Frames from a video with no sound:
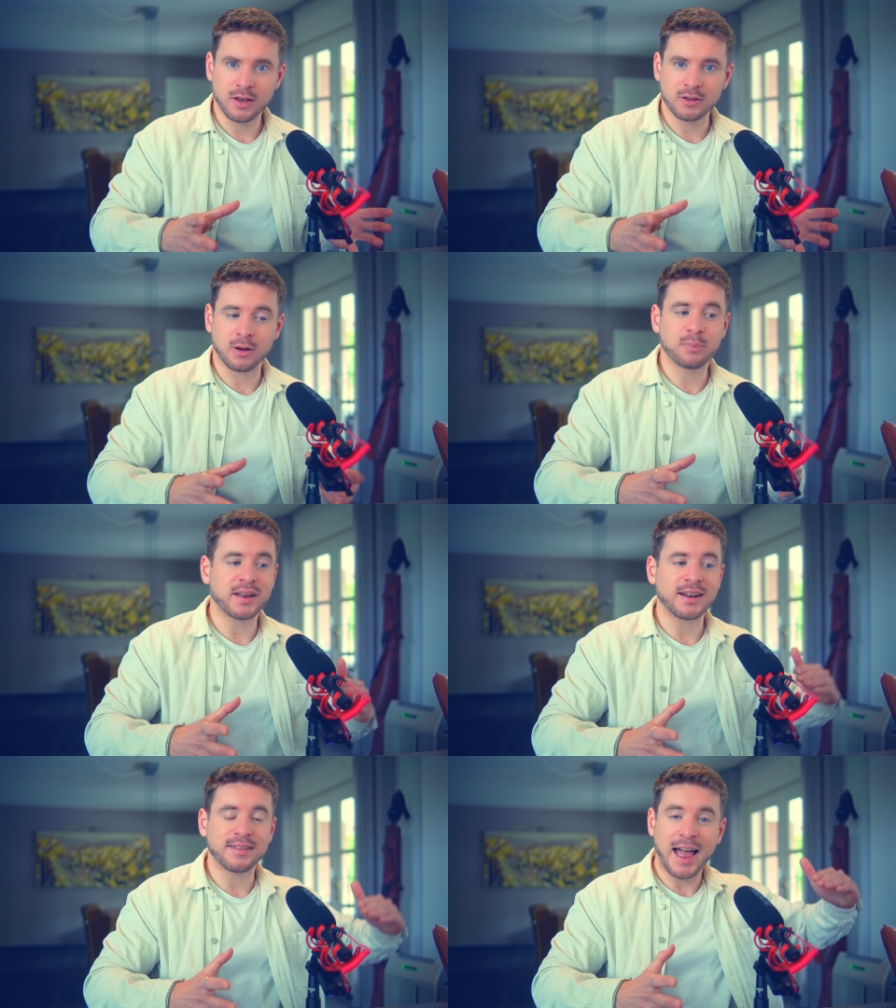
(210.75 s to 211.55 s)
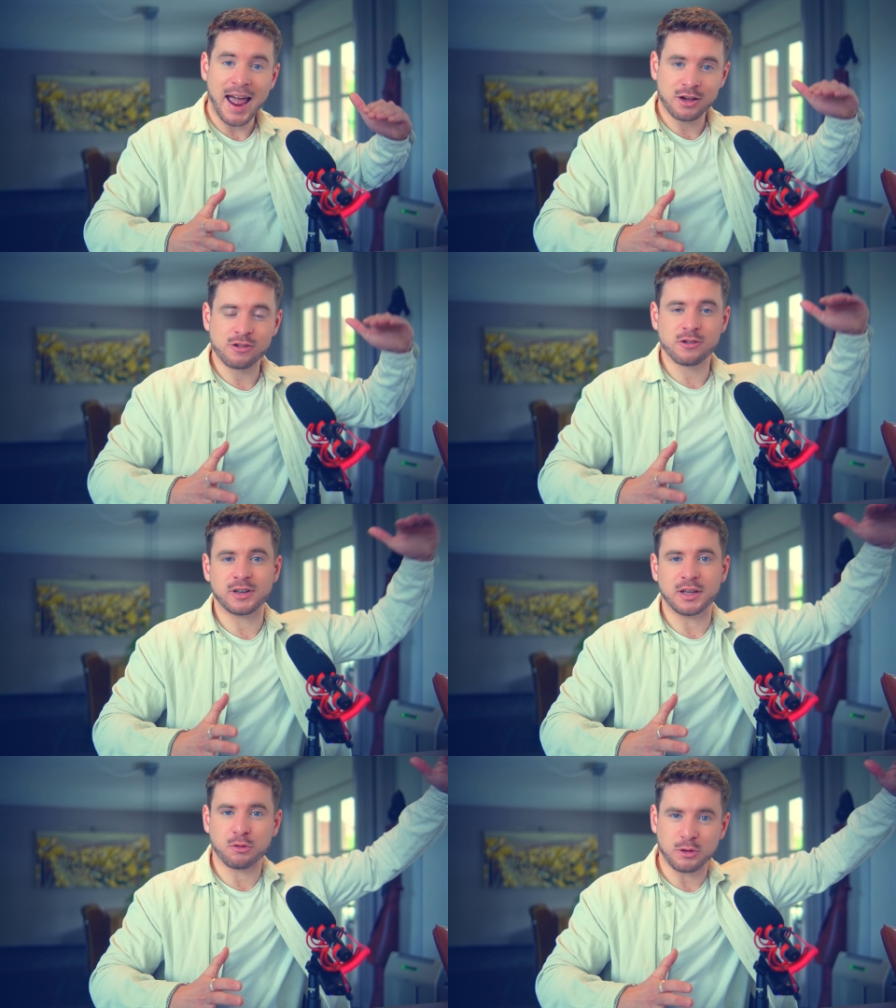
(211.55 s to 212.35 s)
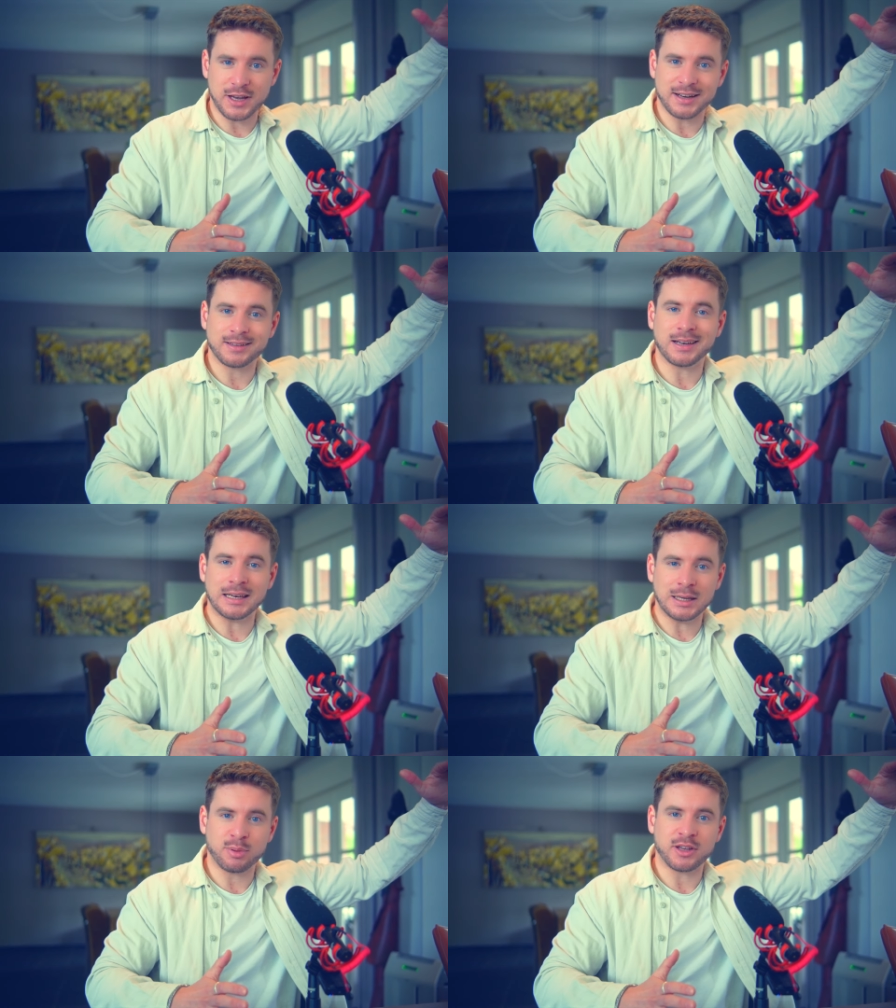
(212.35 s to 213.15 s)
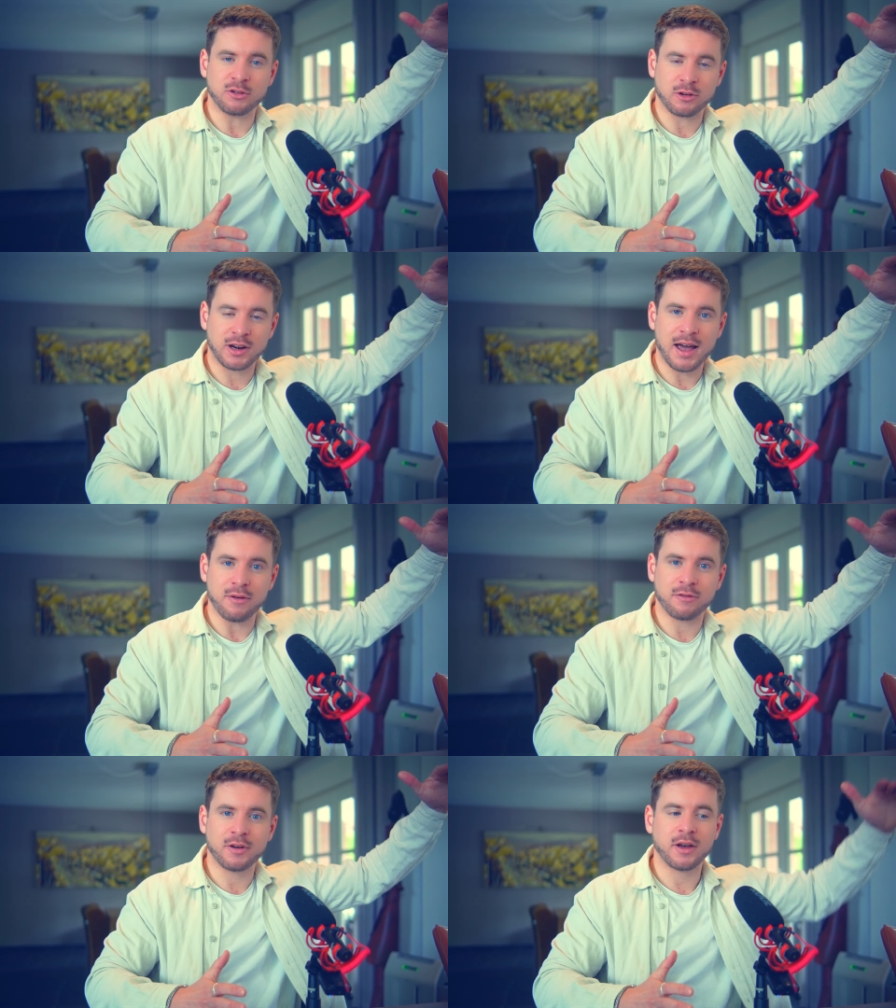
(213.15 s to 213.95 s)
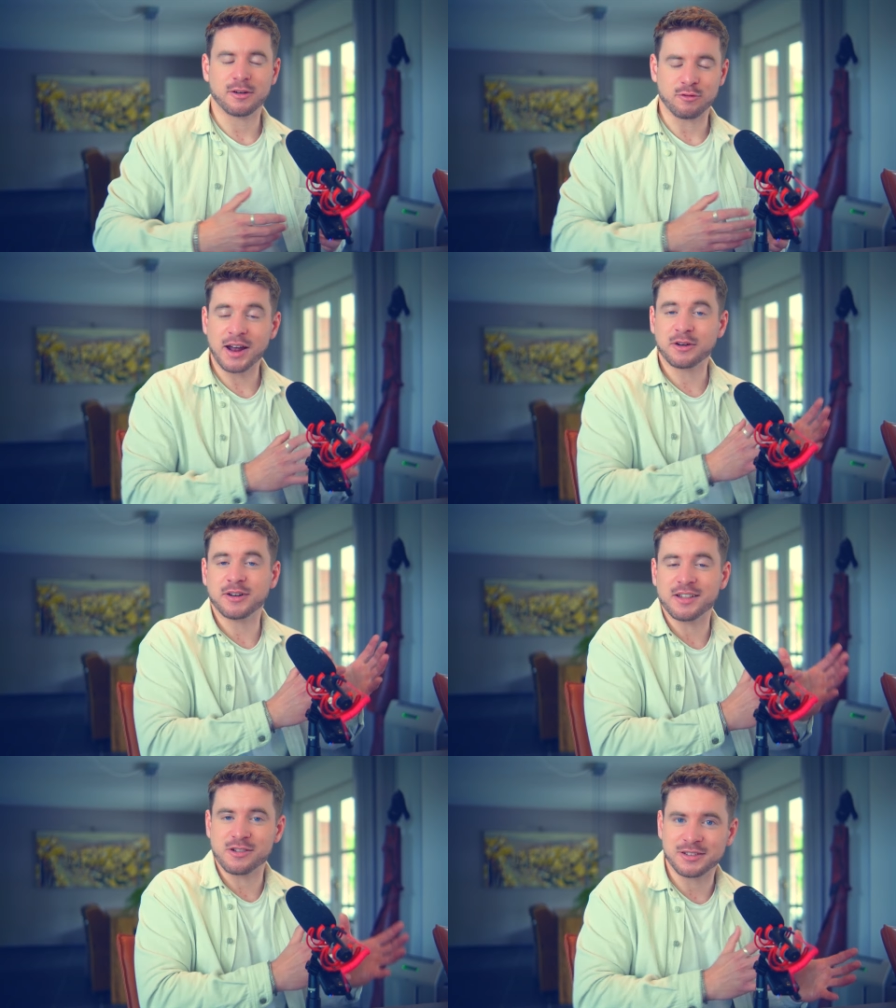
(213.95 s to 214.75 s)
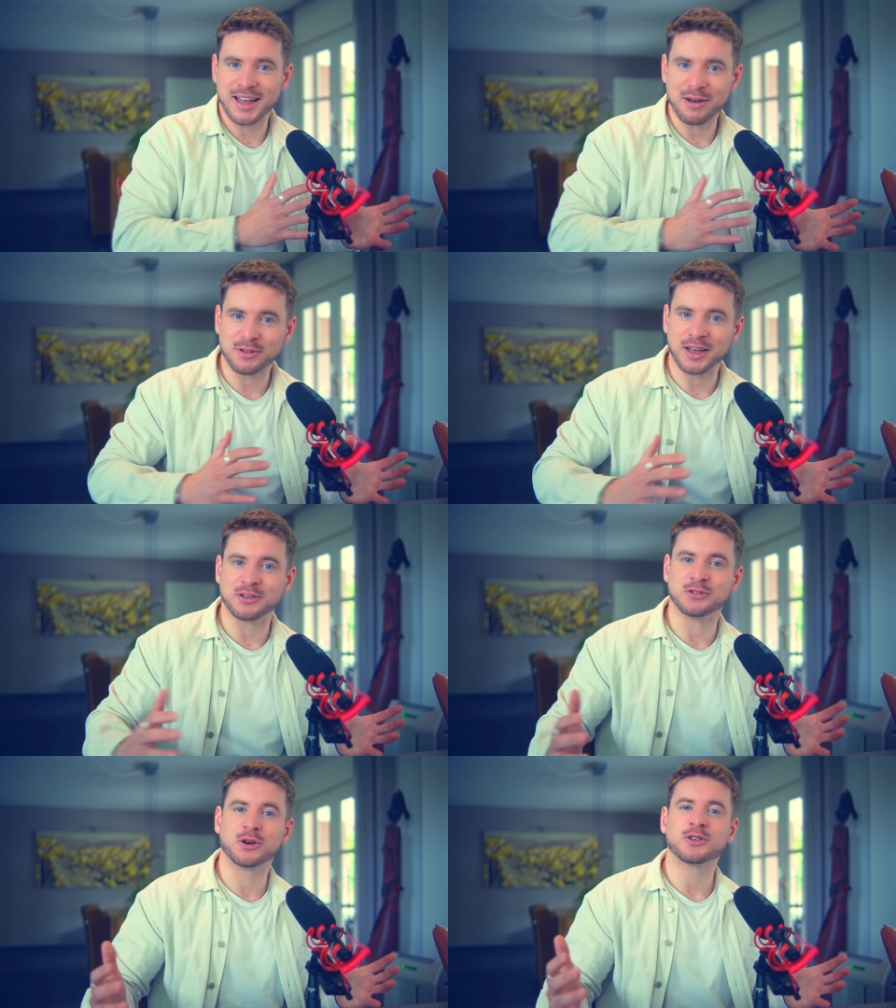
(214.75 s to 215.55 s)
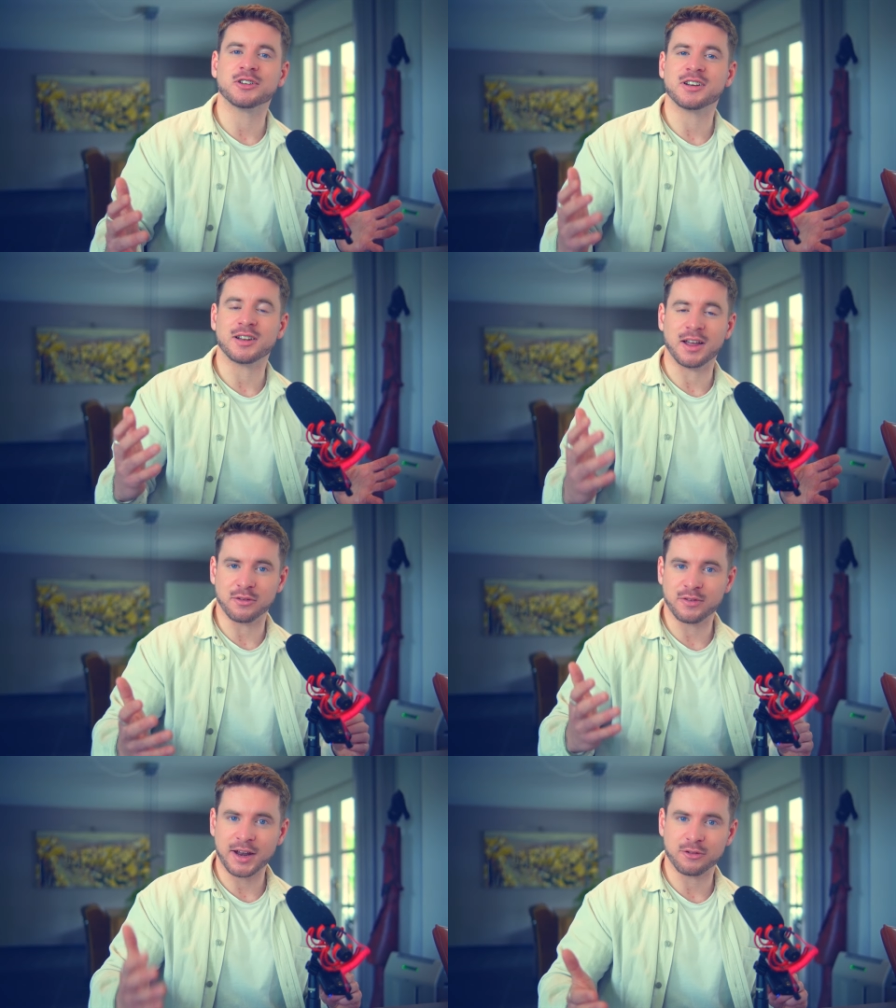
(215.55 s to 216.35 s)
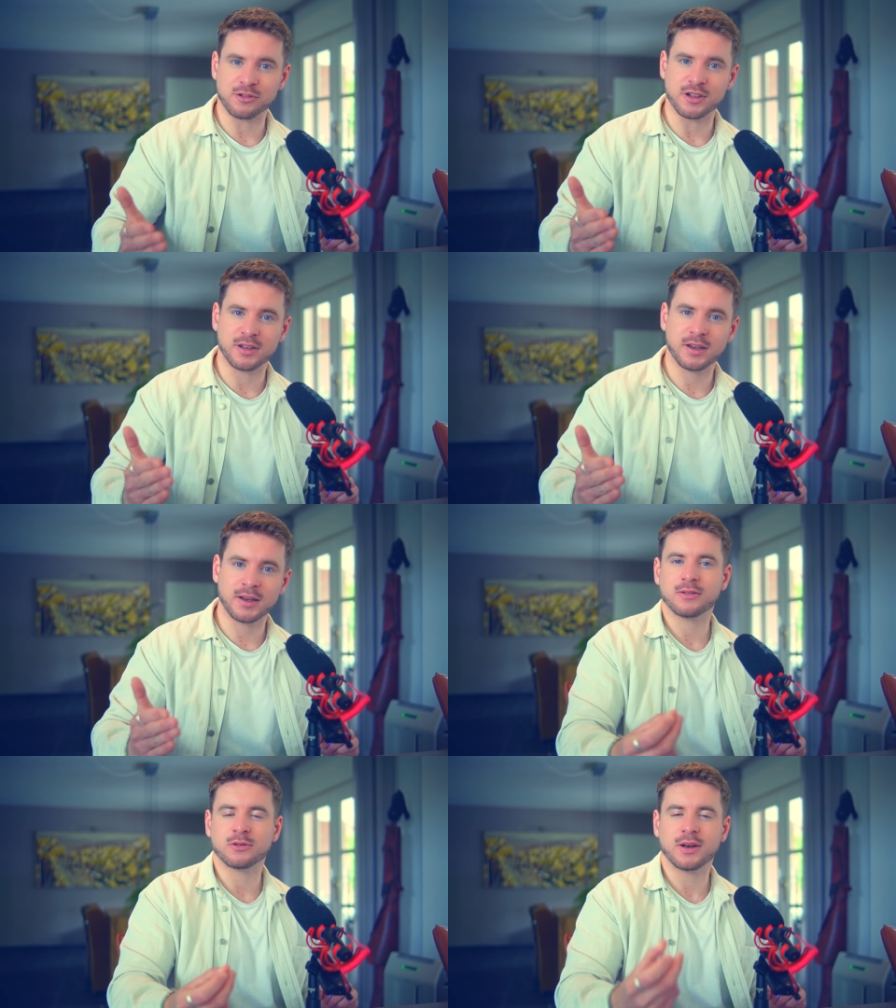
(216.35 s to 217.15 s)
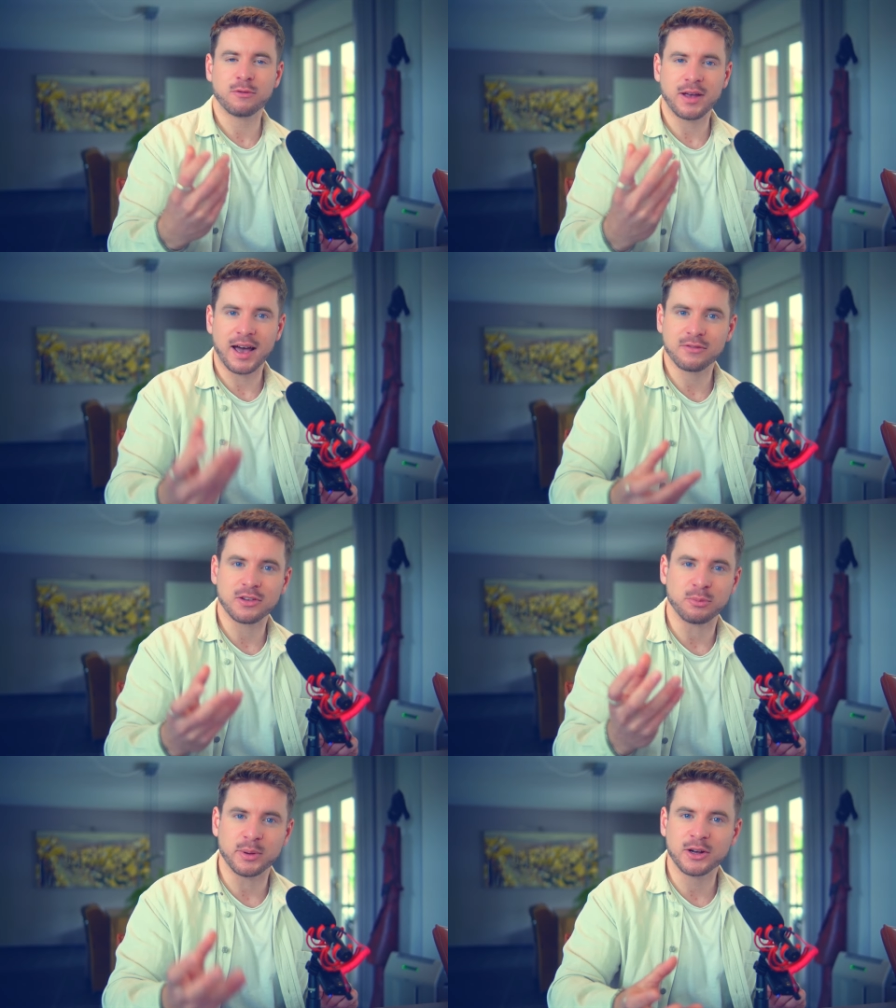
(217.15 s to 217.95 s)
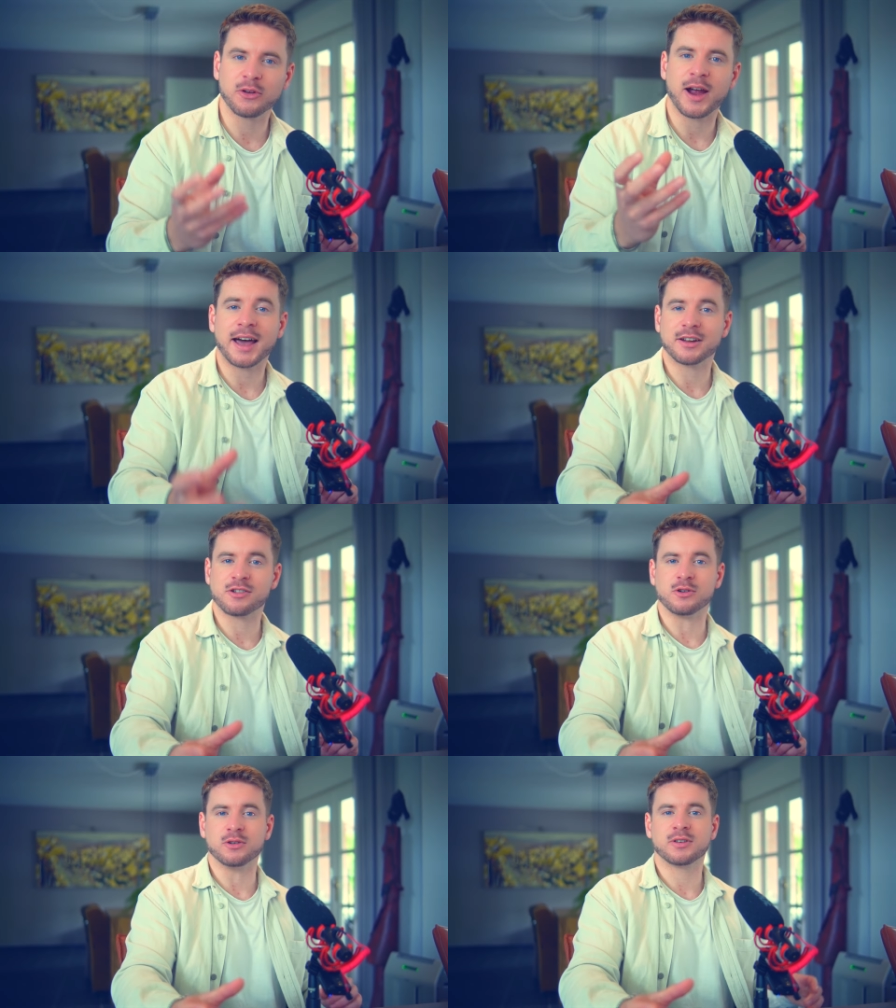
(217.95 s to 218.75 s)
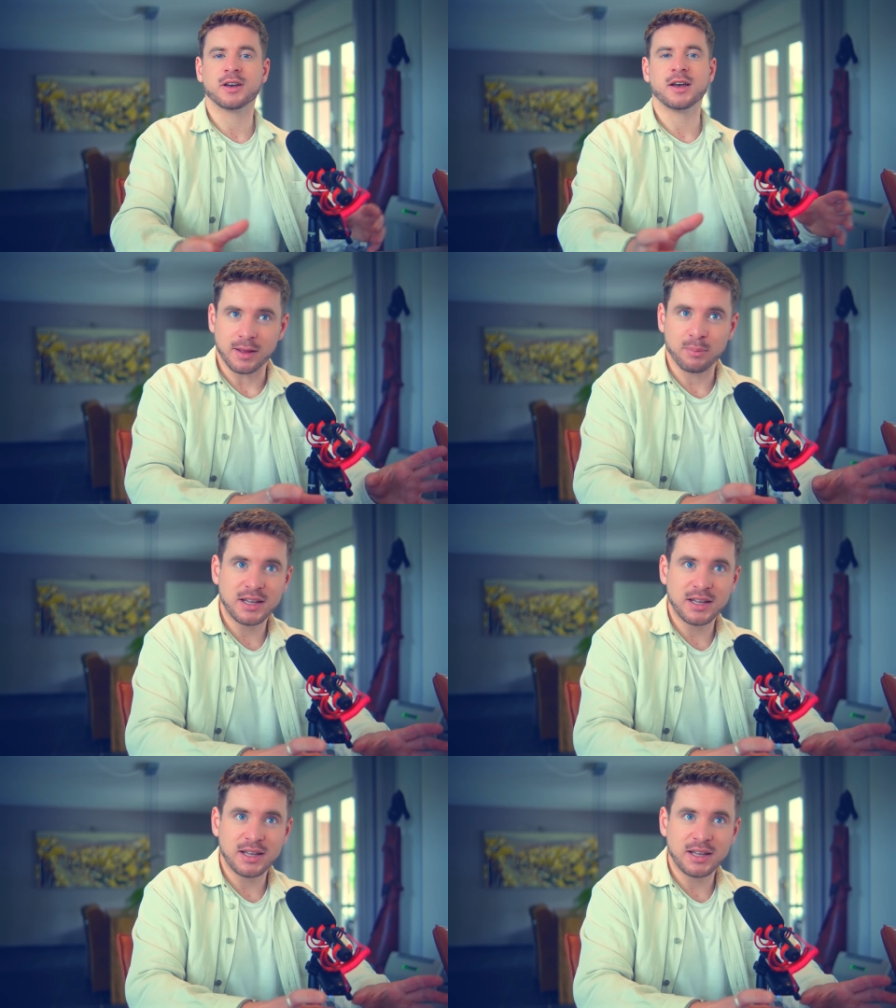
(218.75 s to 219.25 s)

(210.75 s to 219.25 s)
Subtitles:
something that actually created a leap in your life, rather than just having exerted a lot of energy. So if we have this builder attitude, that